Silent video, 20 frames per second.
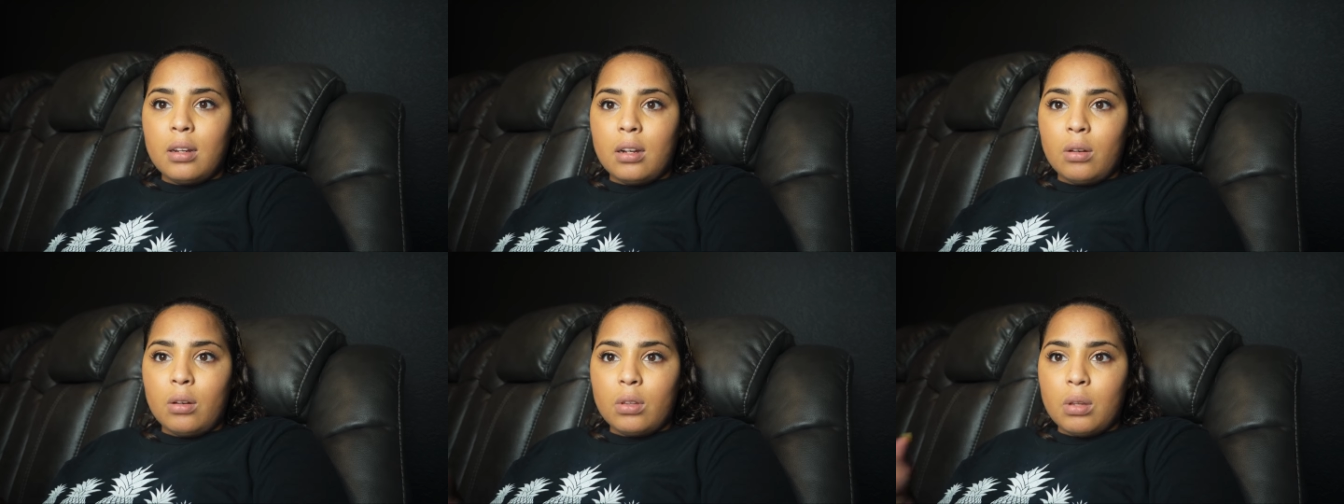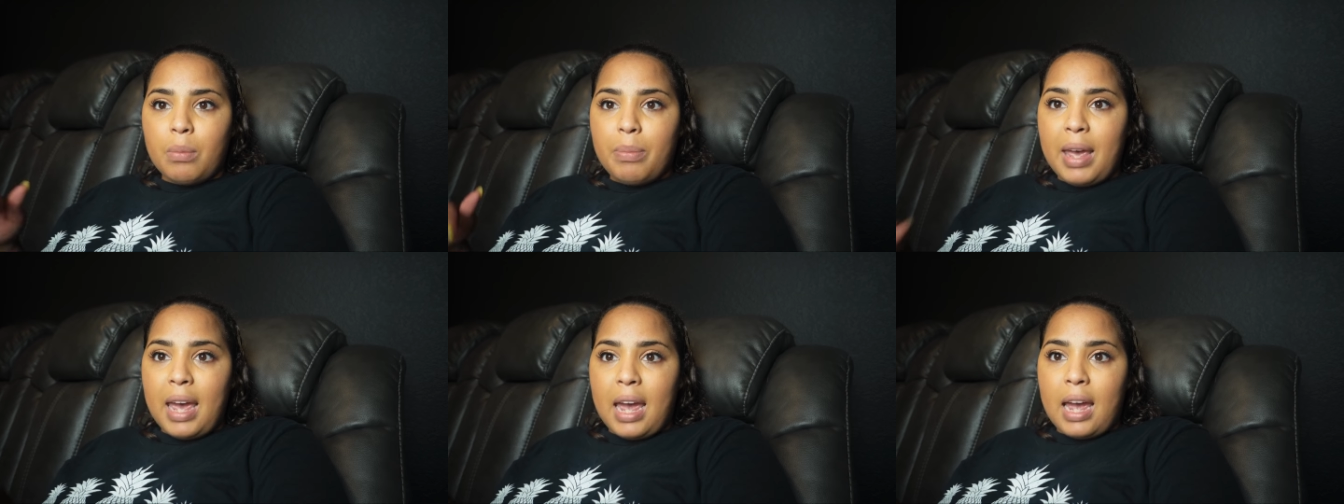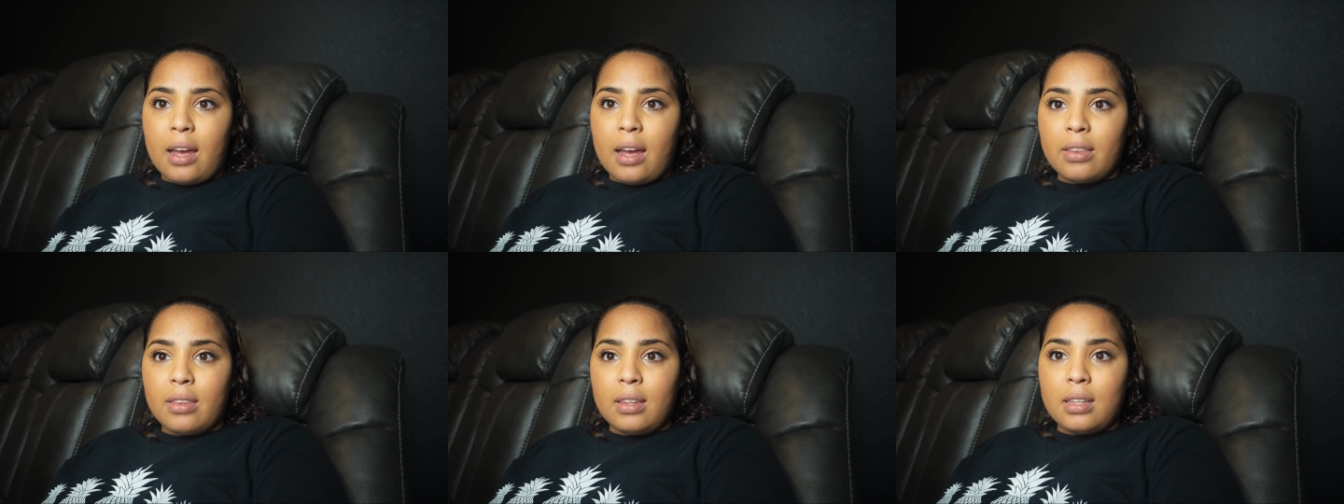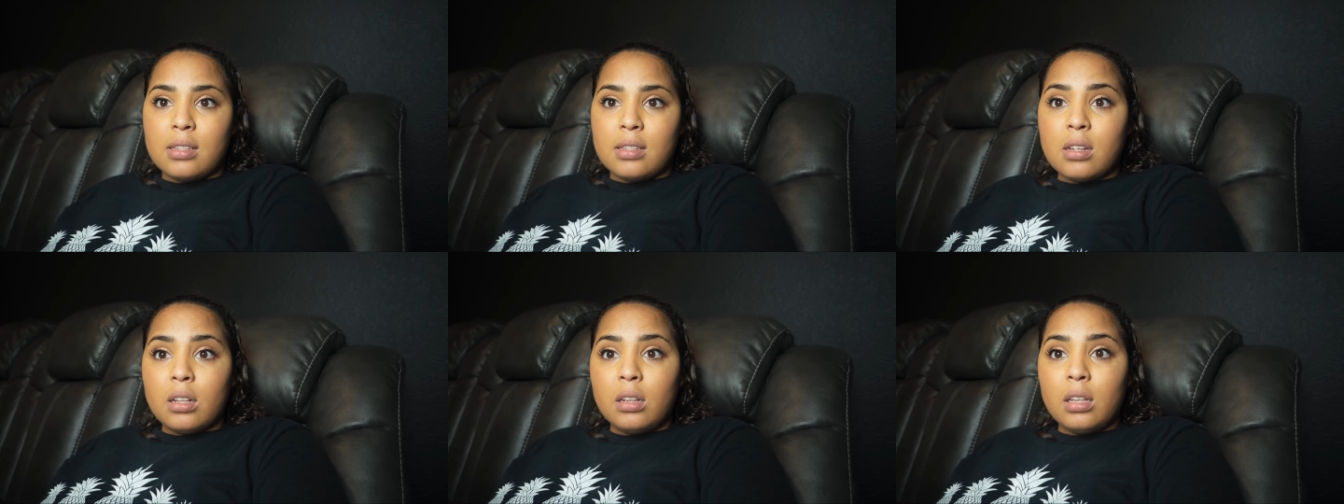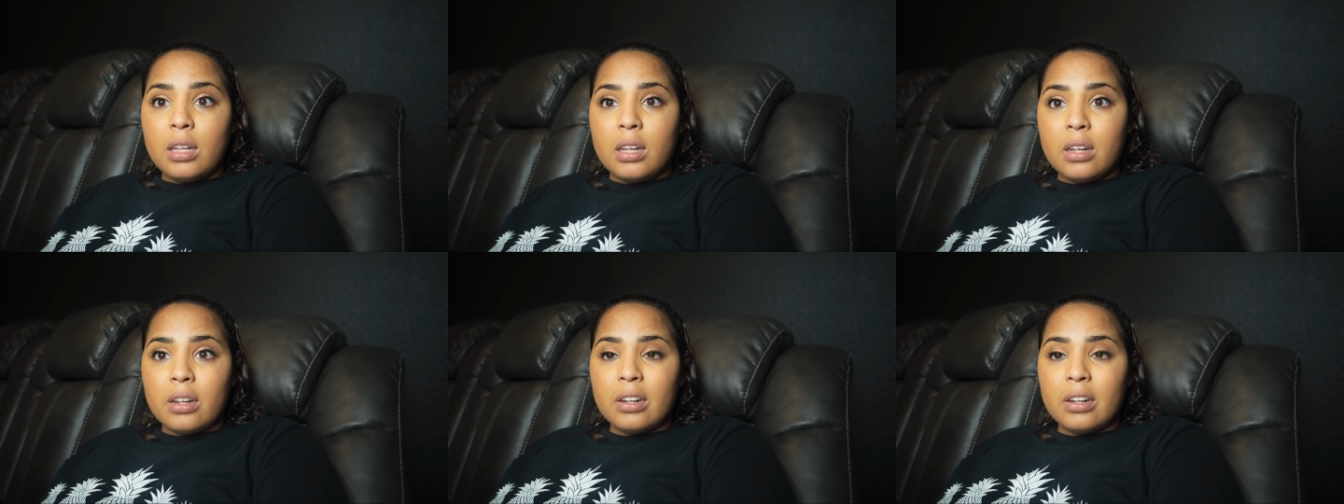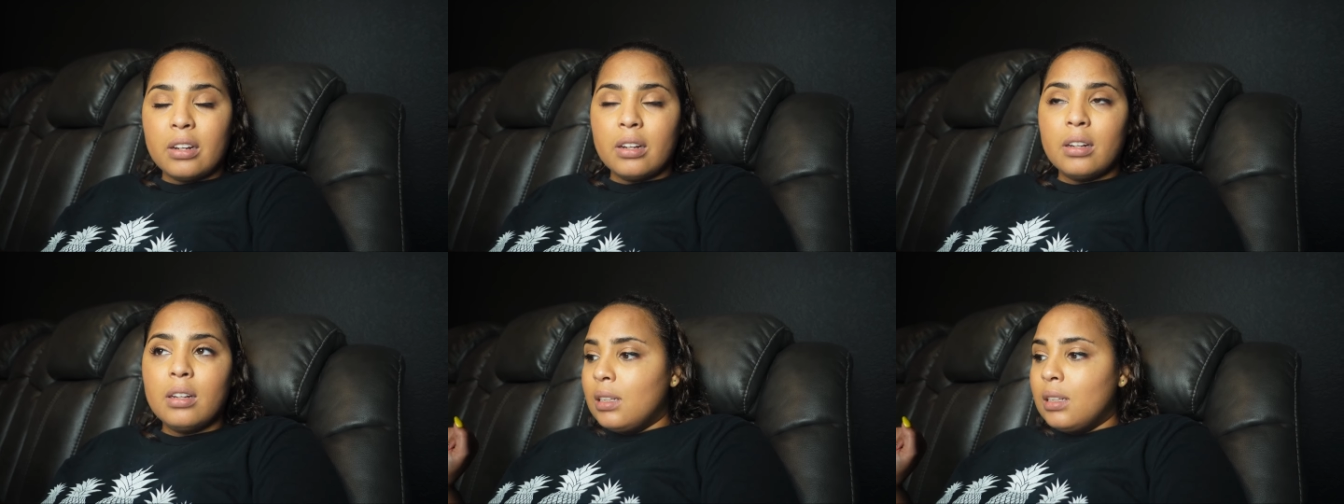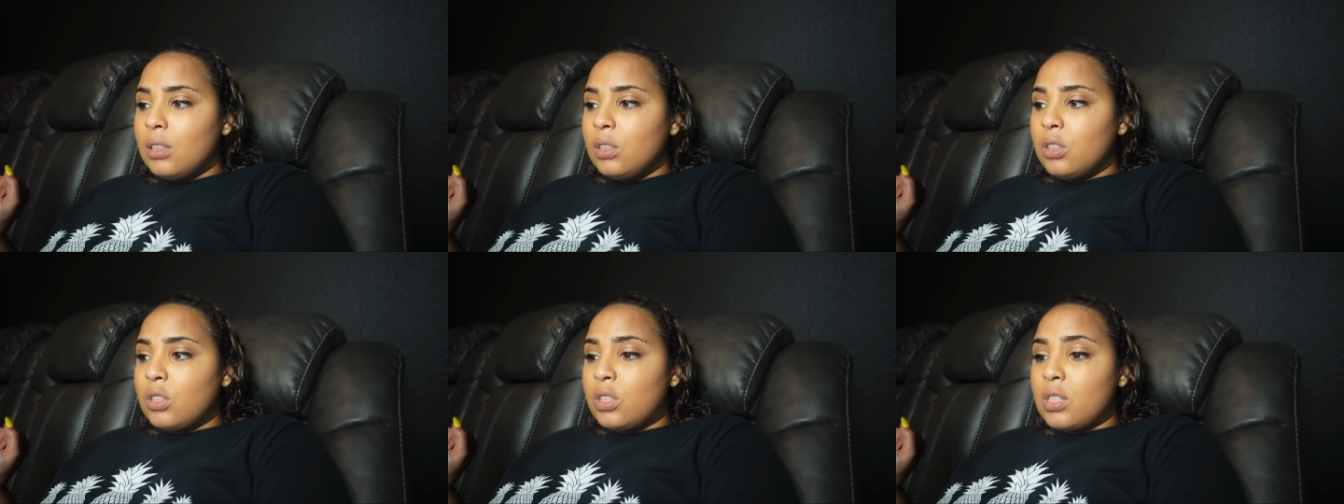you know, the path is clear.
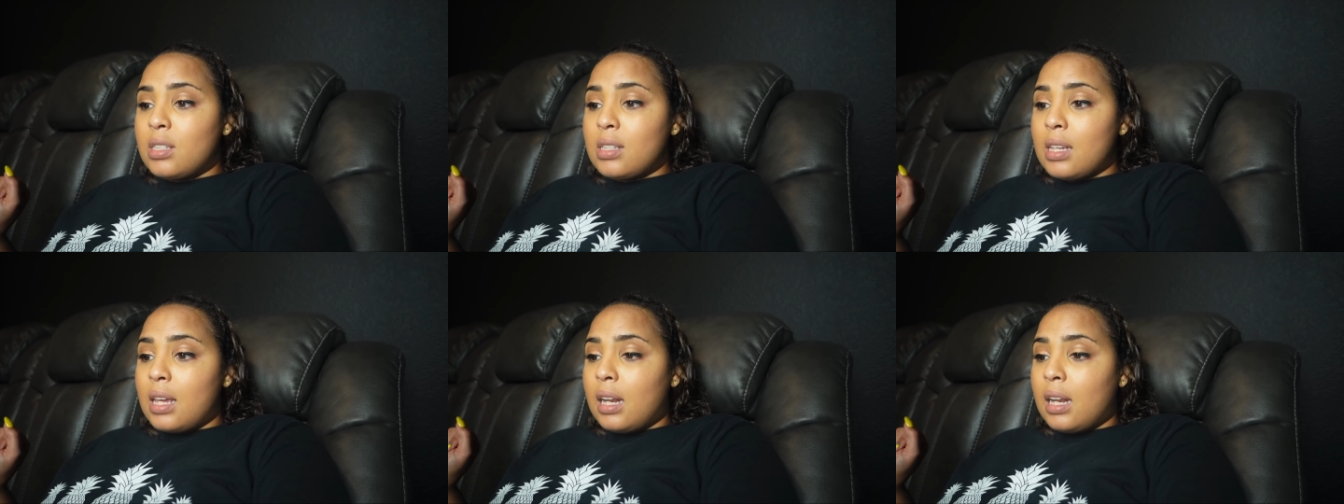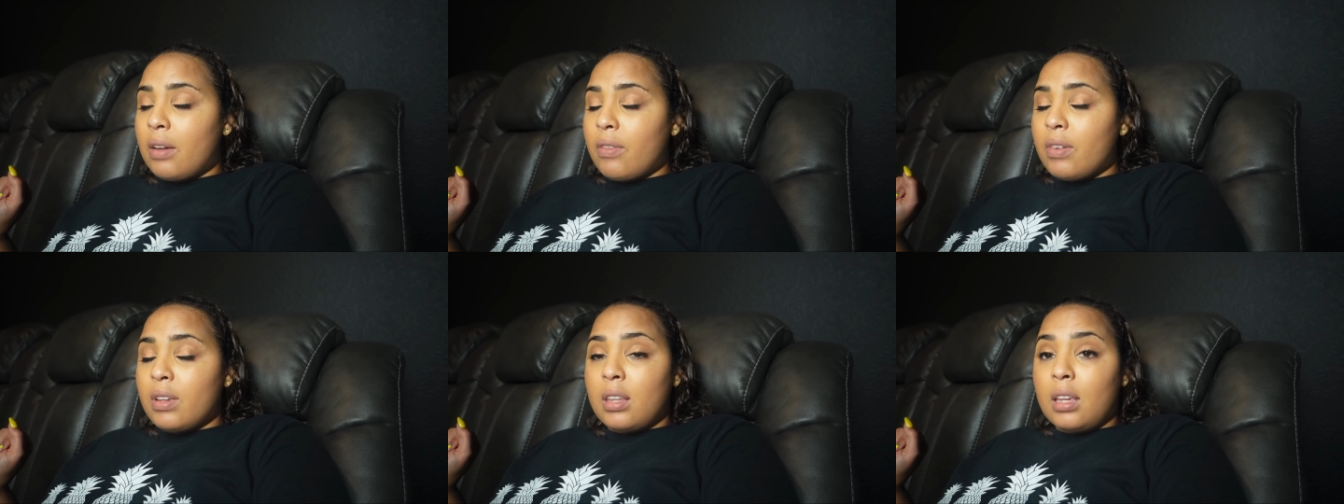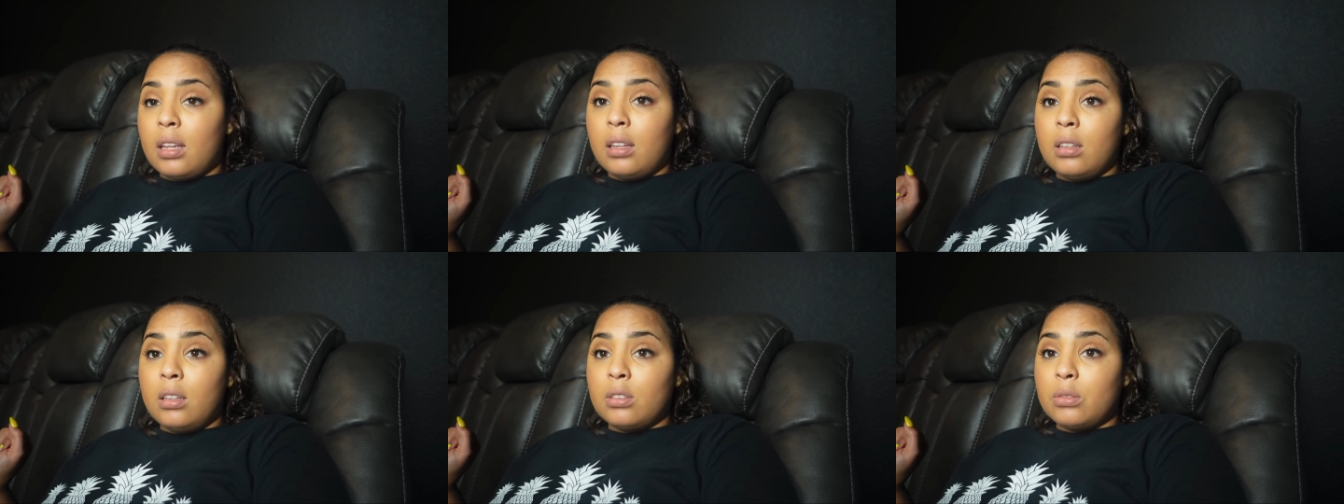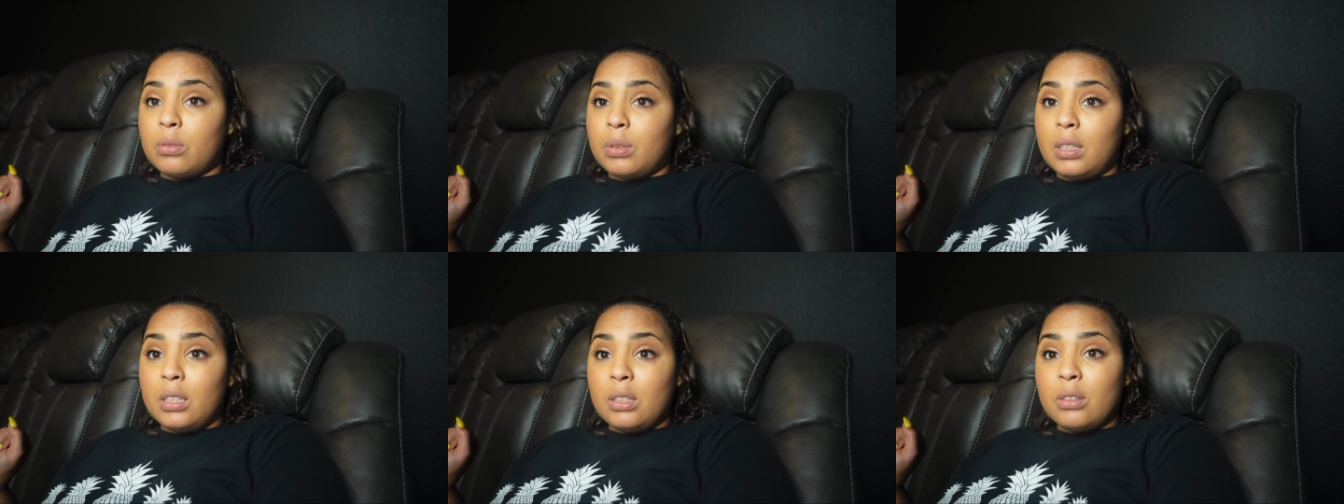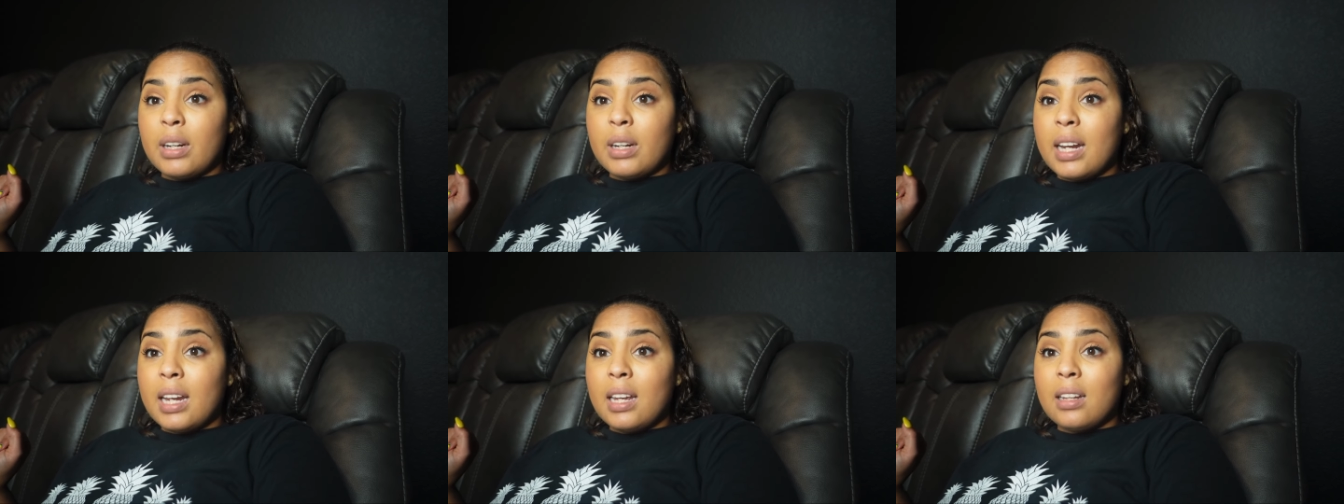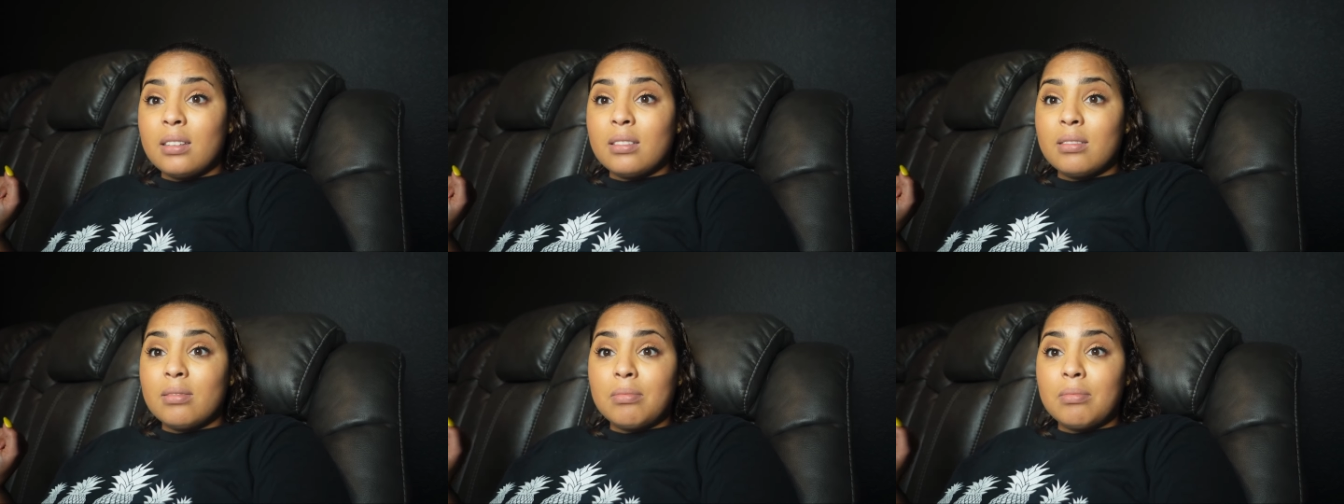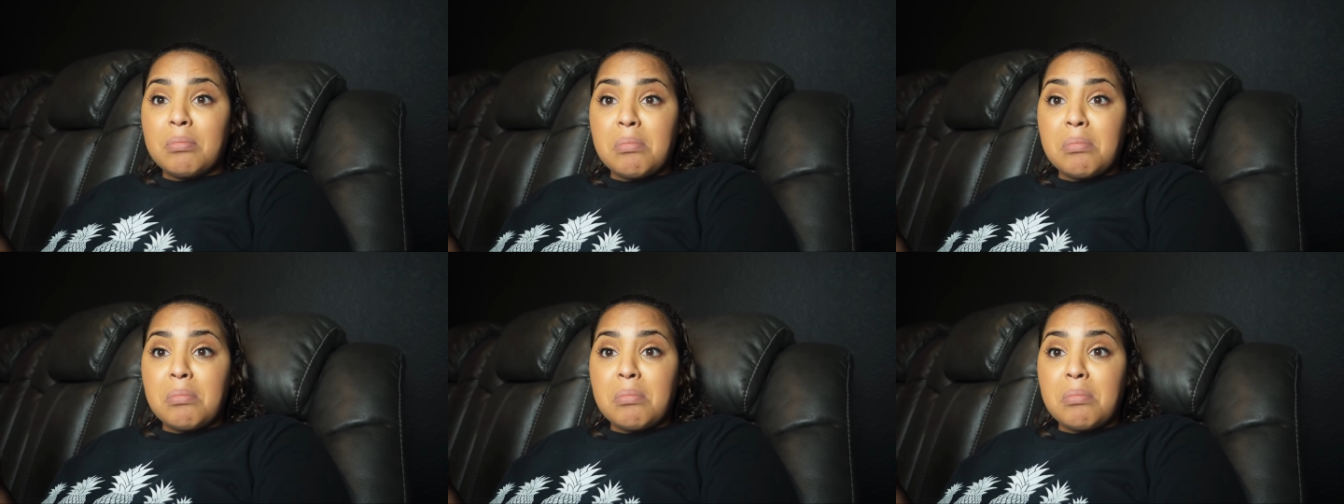She said everything looked really great.